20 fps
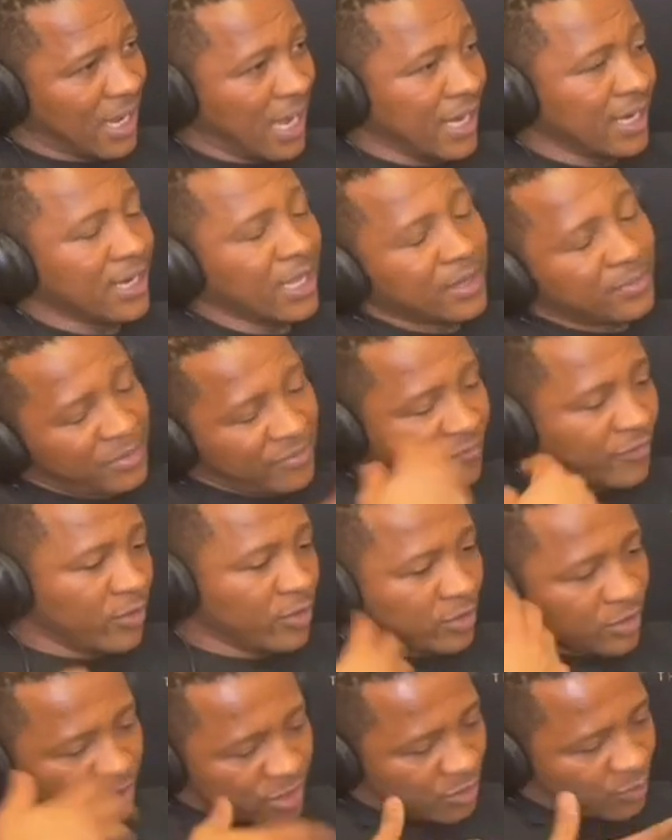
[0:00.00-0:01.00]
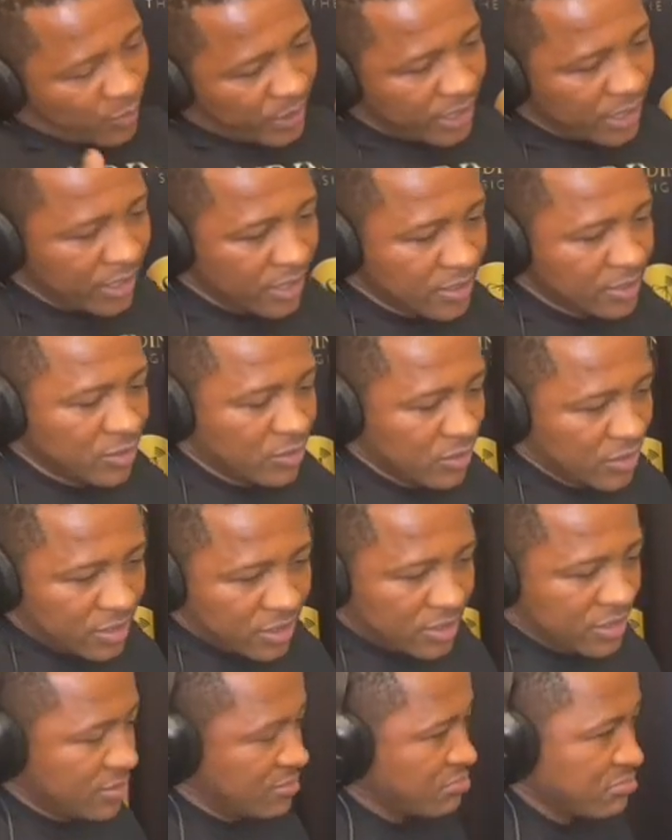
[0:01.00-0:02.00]
Unlike before, you just went in to
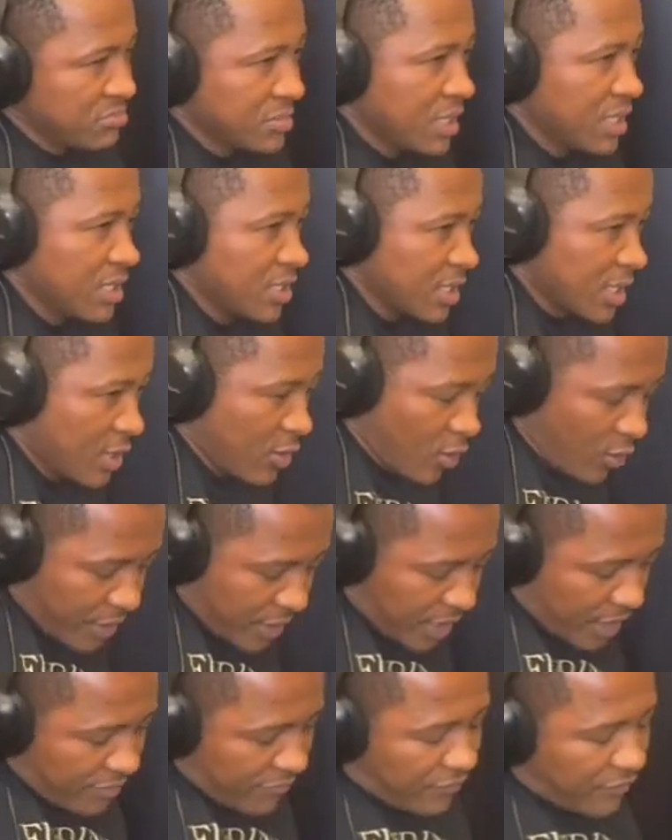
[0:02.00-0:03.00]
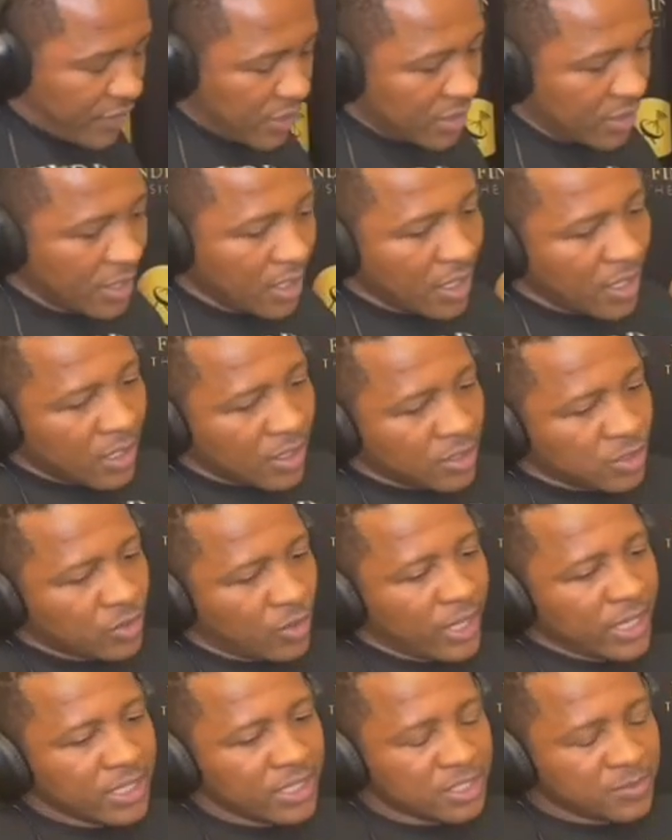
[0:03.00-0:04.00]
just go and have fun. Yeah.
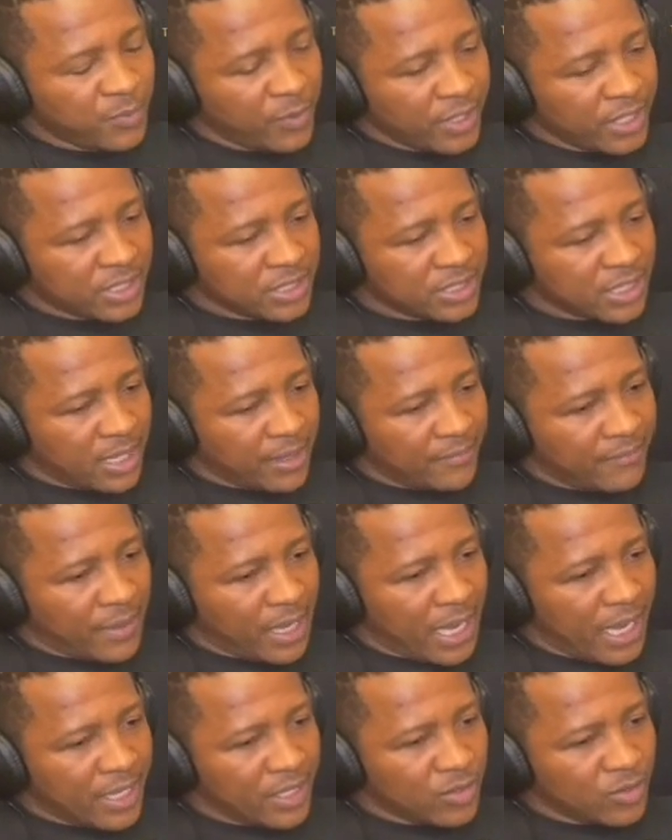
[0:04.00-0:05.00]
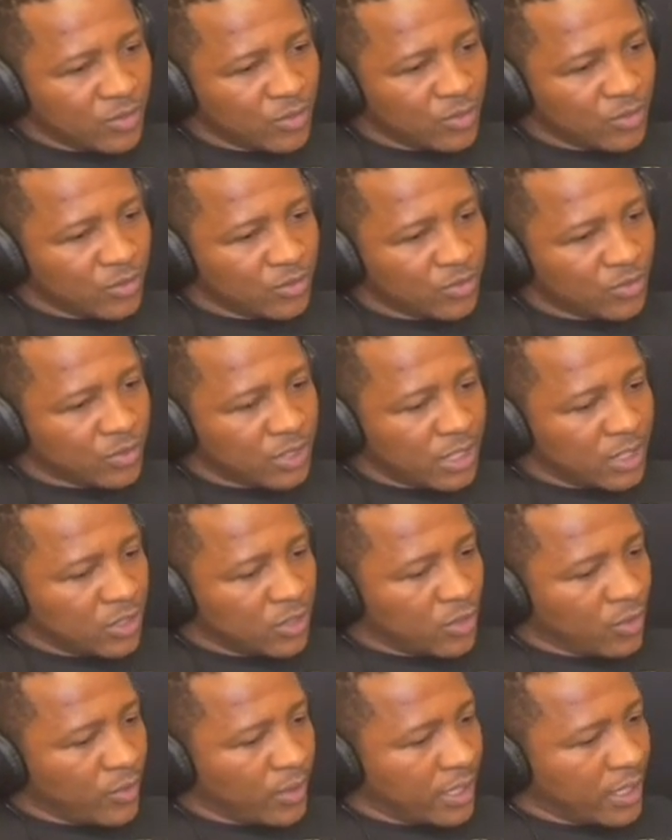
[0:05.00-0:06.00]
So at this point in time, are you
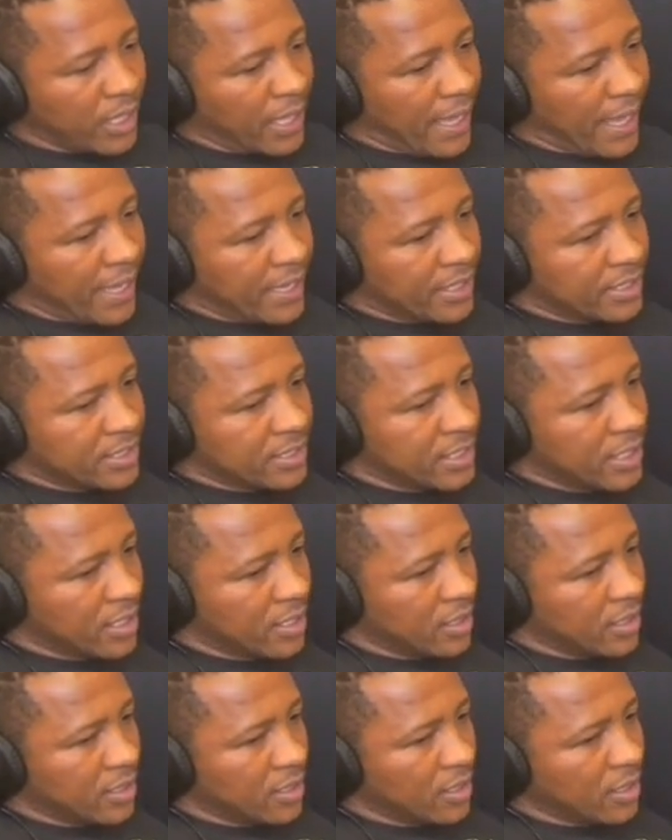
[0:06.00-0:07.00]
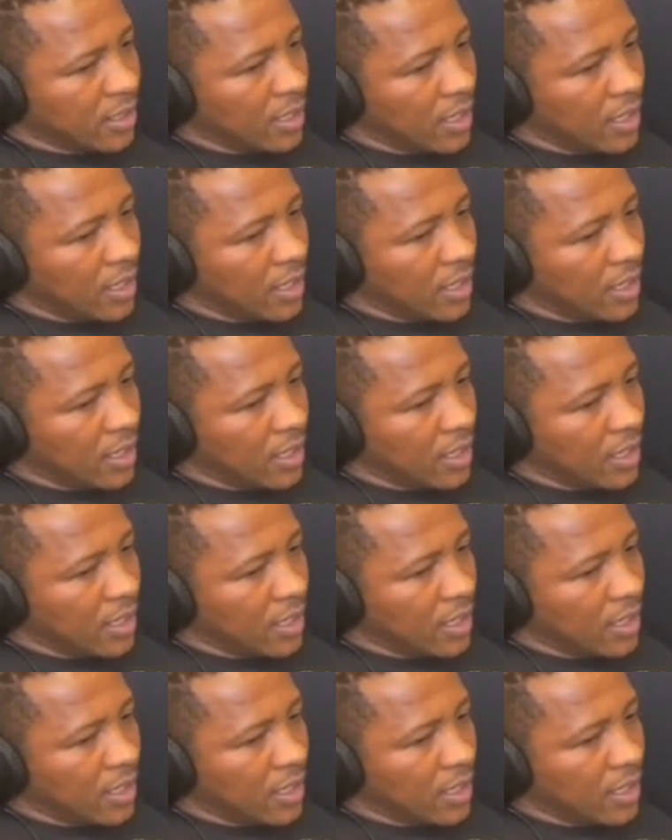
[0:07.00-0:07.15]
doing acting?